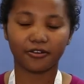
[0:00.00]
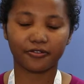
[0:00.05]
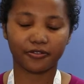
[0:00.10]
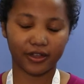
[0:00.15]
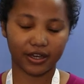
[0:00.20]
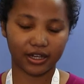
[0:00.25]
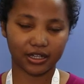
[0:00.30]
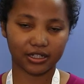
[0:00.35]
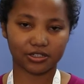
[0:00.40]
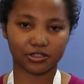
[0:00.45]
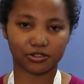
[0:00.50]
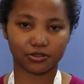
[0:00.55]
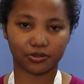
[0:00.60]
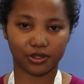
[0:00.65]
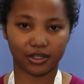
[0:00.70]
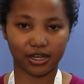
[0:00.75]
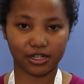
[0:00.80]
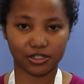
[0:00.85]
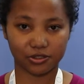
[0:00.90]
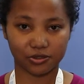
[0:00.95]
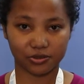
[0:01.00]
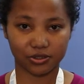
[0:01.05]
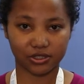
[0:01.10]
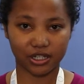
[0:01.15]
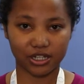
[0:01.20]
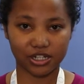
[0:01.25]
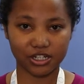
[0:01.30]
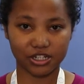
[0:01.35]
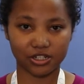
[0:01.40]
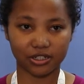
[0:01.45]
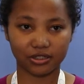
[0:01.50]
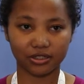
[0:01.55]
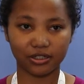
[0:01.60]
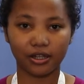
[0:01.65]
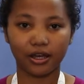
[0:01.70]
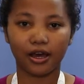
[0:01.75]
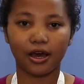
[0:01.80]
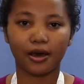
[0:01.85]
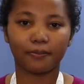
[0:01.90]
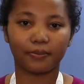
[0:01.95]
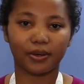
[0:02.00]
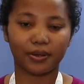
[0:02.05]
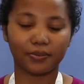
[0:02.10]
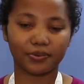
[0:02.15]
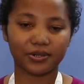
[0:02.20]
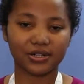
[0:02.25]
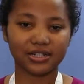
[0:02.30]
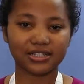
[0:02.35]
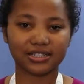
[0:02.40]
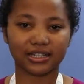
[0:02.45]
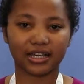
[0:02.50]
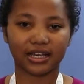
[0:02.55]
Thanks to the association, members